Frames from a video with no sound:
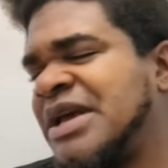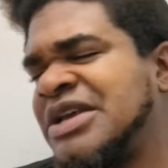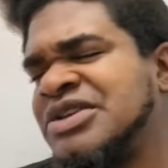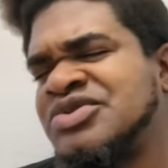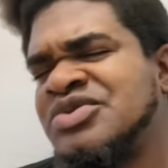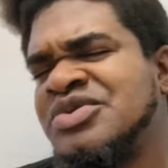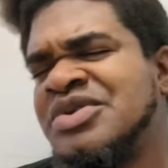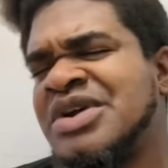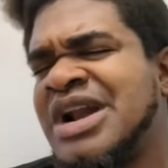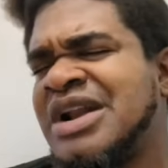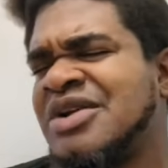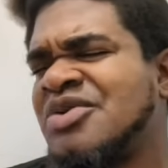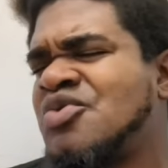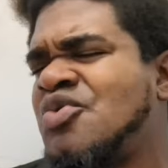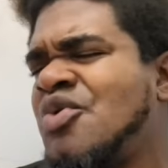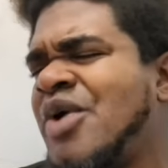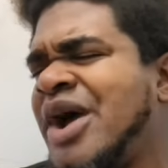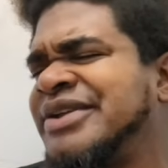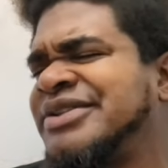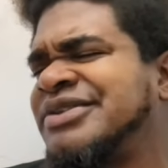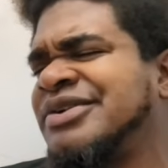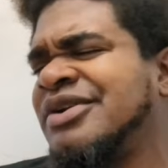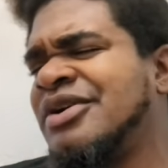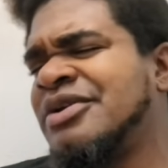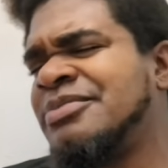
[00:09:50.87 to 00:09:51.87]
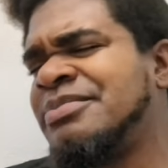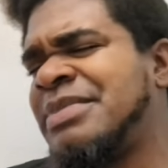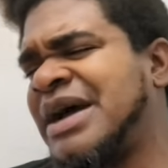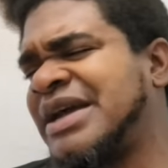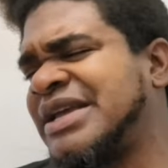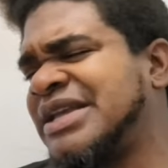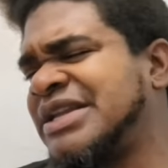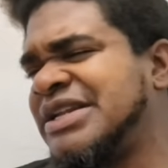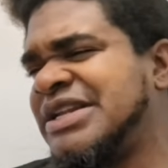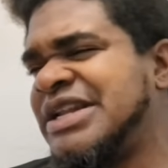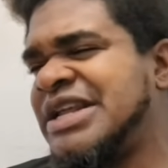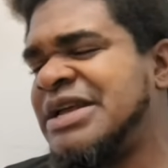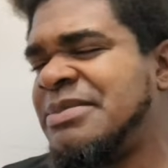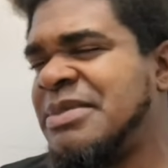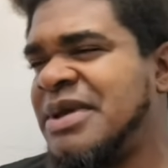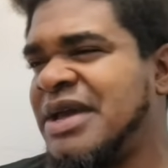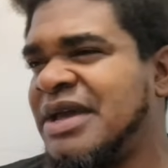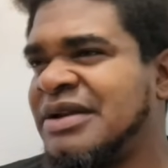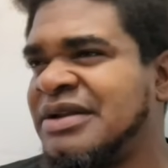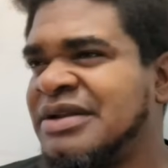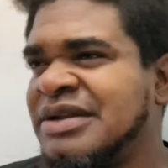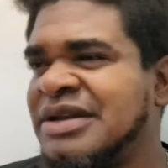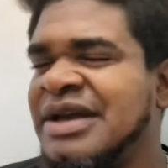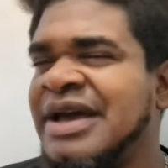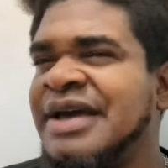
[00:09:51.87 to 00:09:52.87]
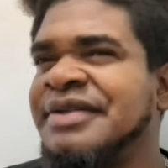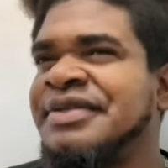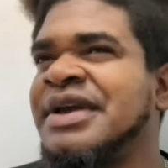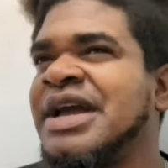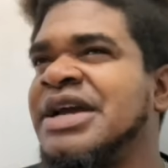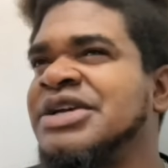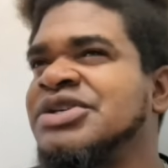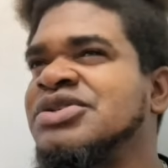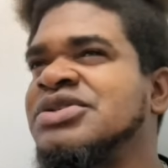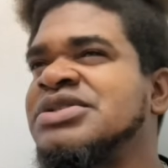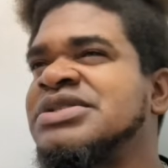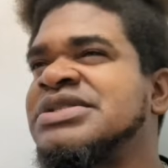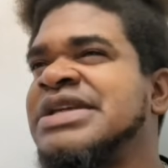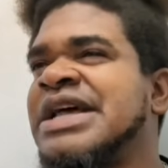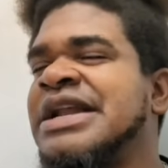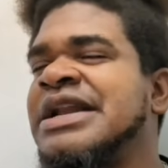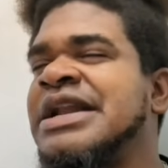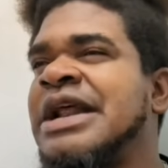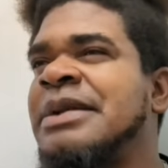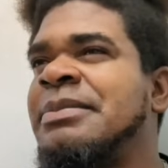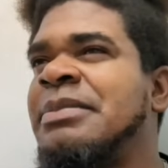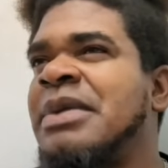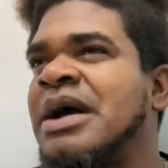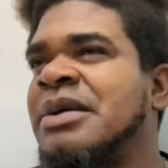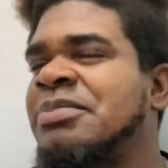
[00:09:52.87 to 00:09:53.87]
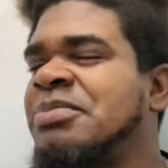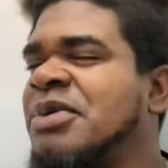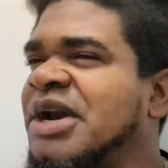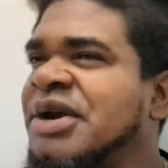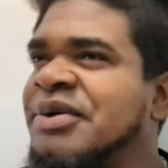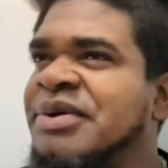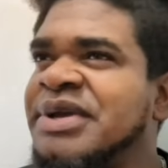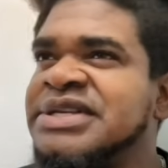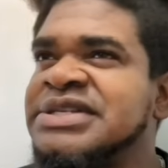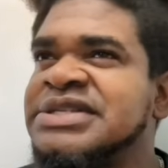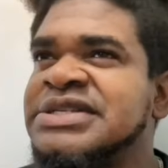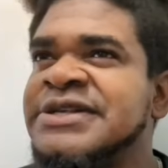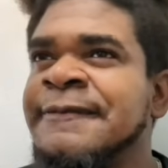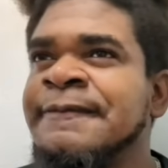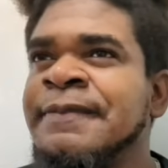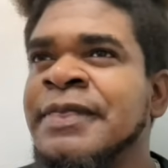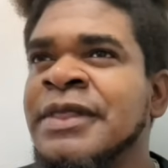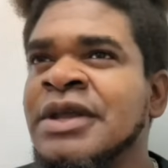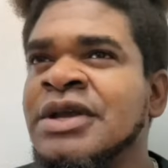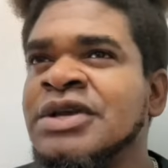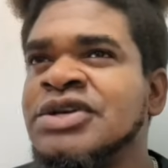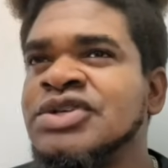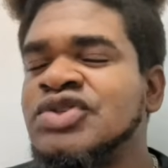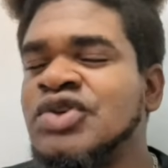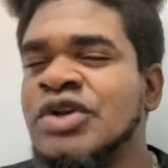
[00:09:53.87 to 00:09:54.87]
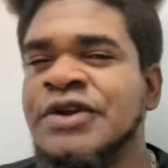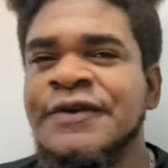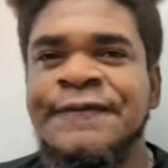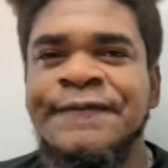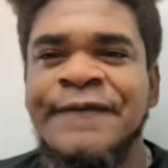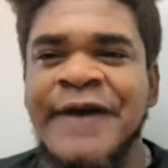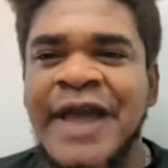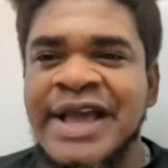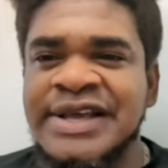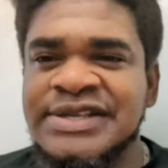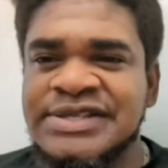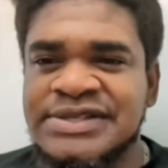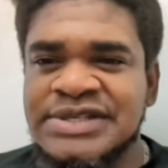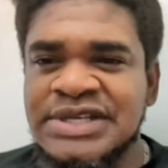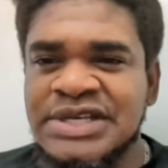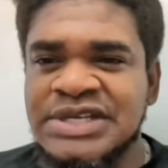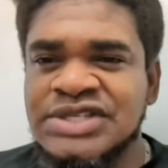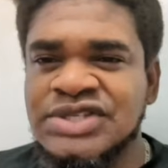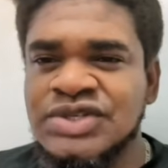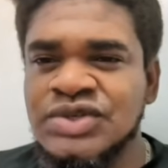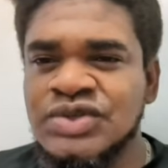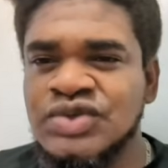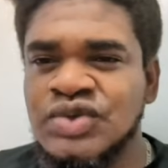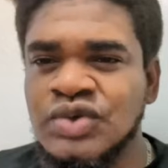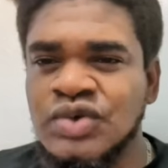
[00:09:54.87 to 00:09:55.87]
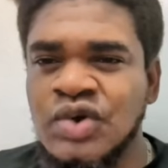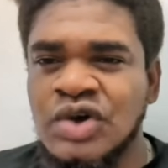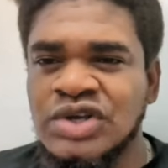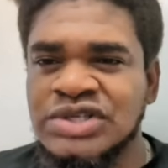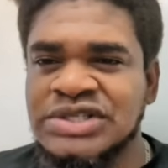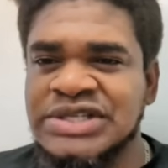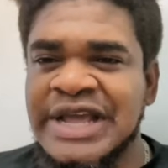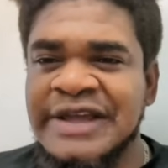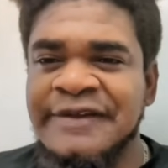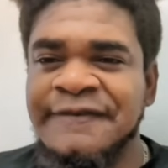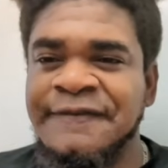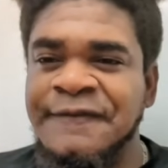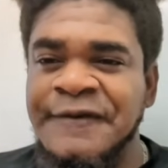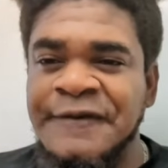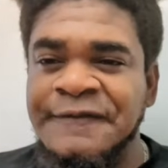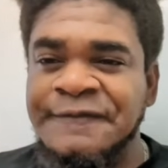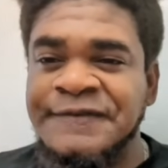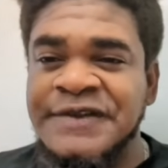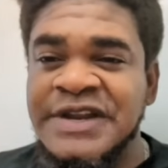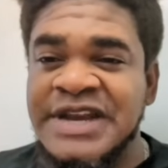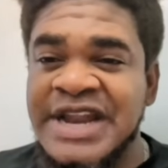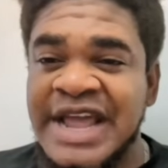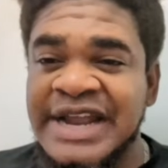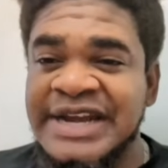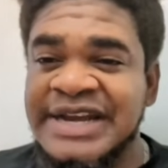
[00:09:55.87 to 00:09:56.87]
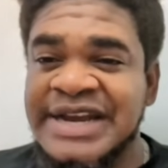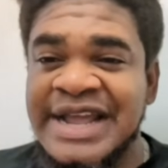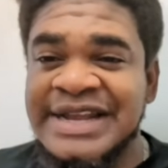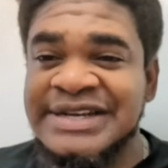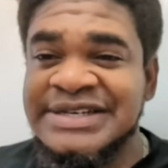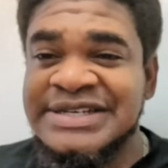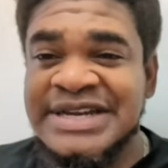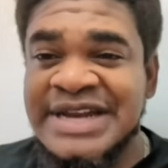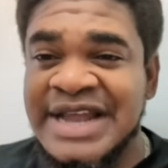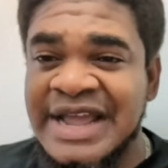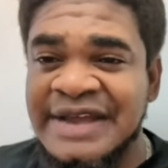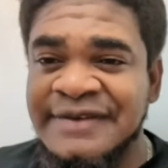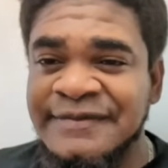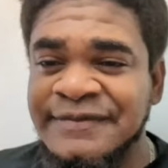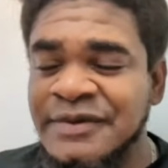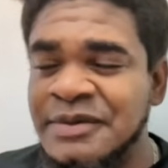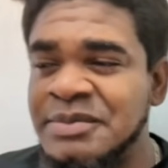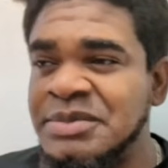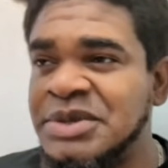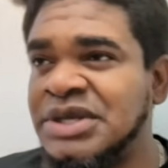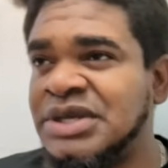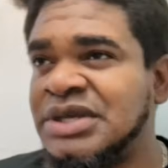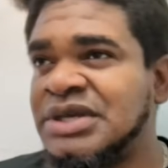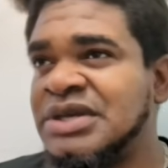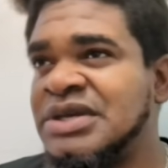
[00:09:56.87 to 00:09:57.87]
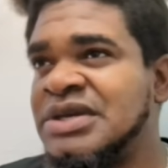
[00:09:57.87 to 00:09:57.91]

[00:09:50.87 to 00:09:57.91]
I used to do that quite a lot back in the day, man. I think I should start that back. But anyways, so the fire sticks used to cost like fifty nine ninety nine for me.